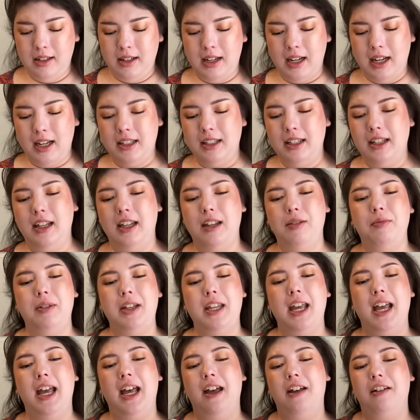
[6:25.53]
And then we
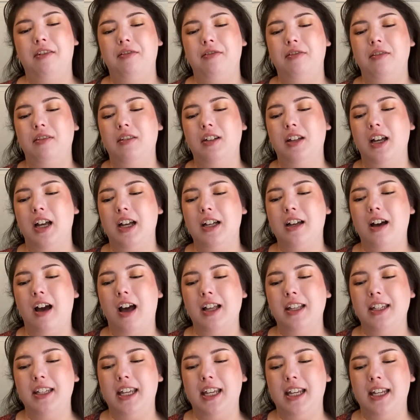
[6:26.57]
have a
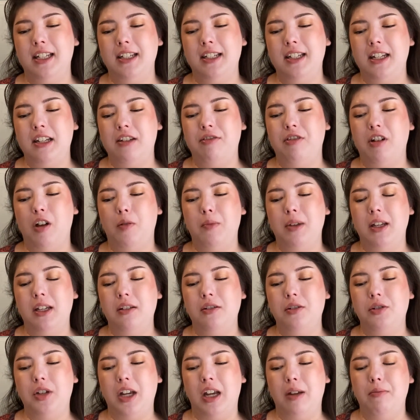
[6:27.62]
cotton candy foaming
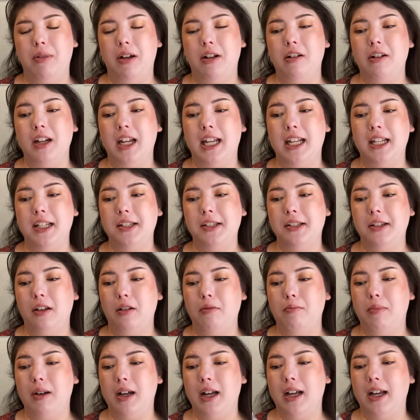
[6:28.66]
shea butter hand
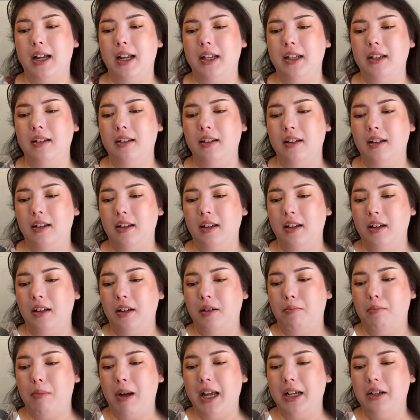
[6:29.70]
soap by
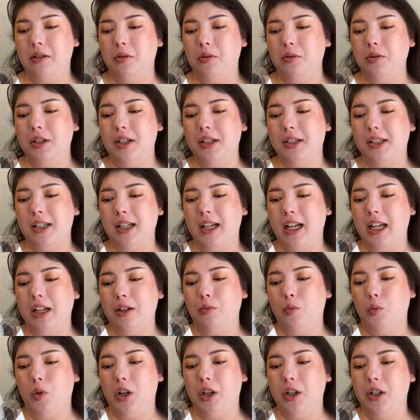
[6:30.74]
Michael
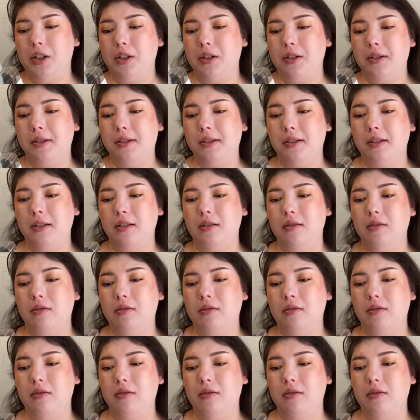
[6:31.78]
Design Works.